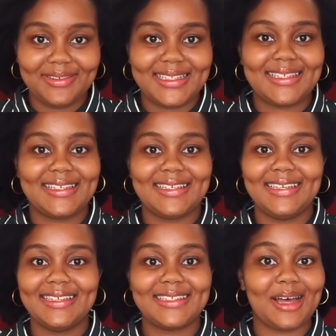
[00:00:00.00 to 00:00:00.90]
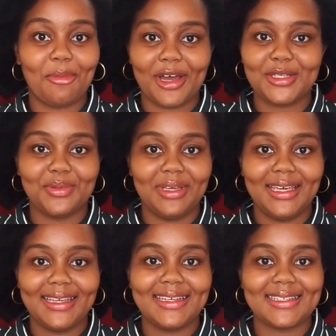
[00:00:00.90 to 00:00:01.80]
It's somewhere to
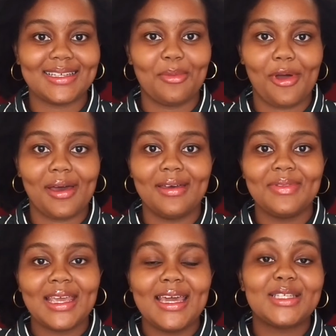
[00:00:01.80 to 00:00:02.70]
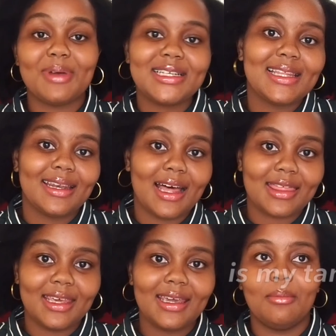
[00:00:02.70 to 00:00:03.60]
begin. It's better than
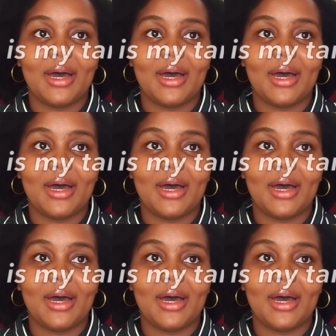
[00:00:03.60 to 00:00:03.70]
nothing.